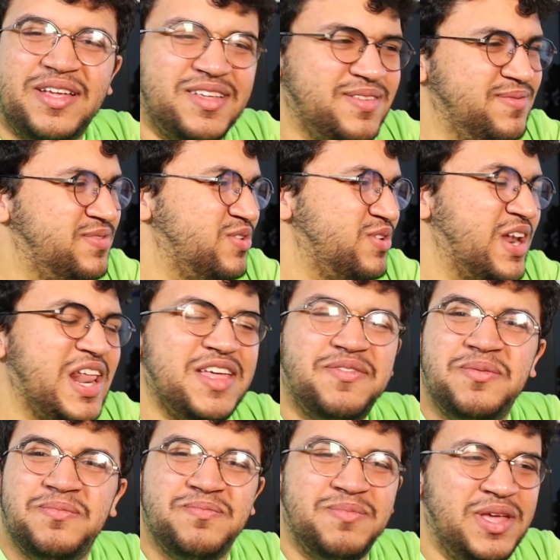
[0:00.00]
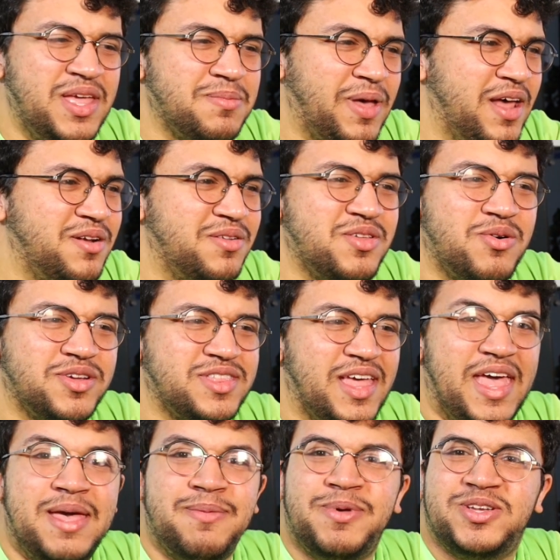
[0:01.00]
They're not even meme. I don't know what
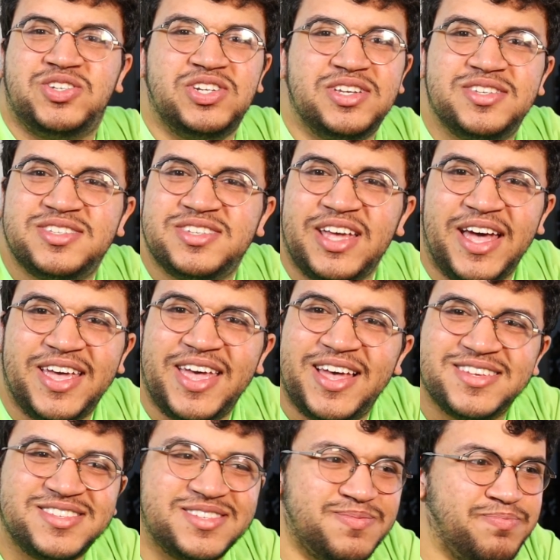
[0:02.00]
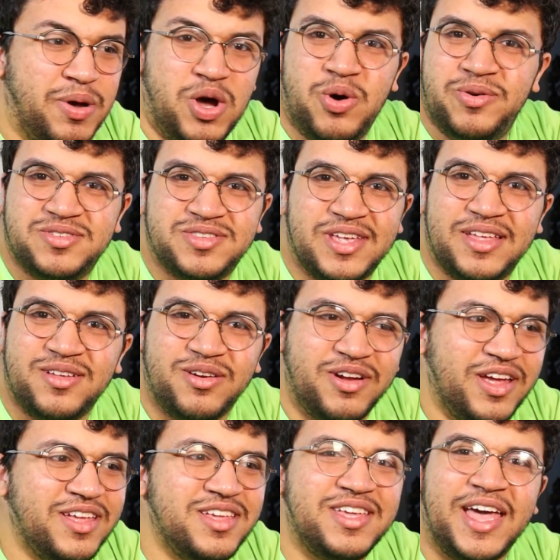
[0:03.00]
the images, I guess, post.
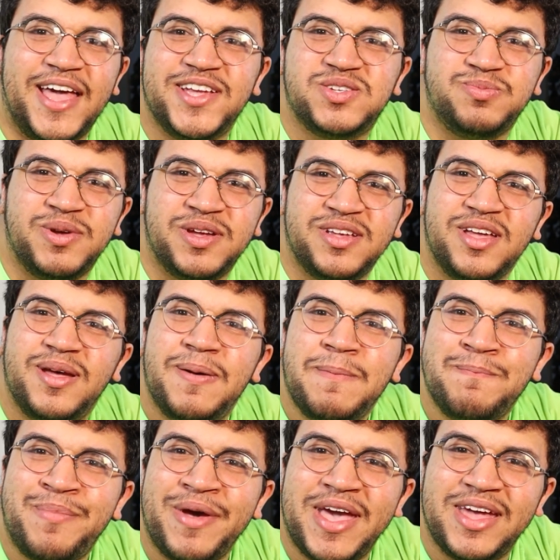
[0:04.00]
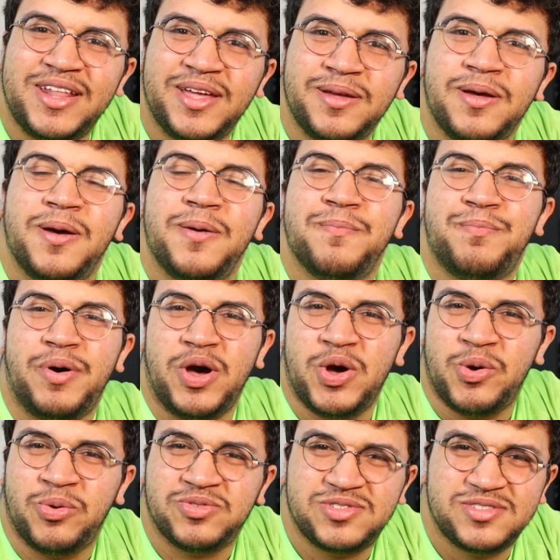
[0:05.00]
They're engagement baiting
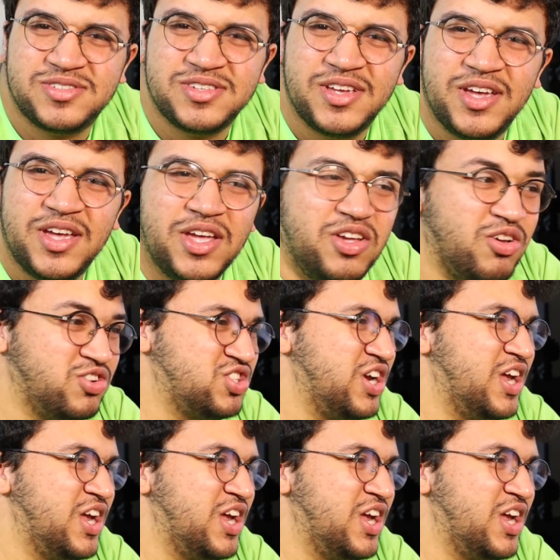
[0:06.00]
posts. You're